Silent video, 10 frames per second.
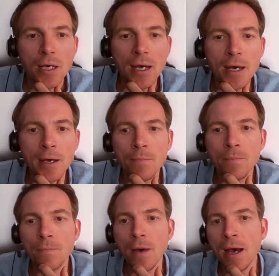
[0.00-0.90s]

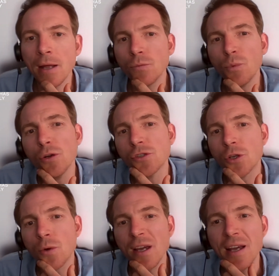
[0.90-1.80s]
and we
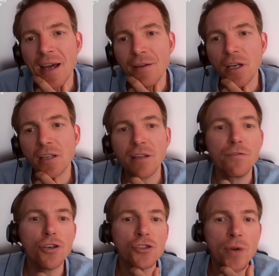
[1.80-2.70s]
also quite like having a
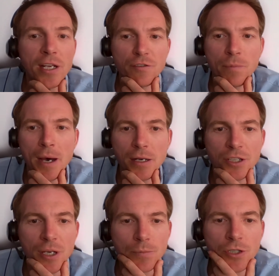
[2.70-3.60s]
diverse range of
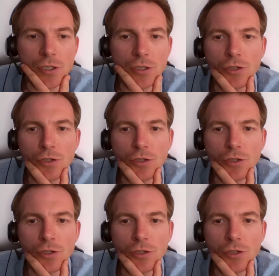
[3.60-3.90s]
partnerships to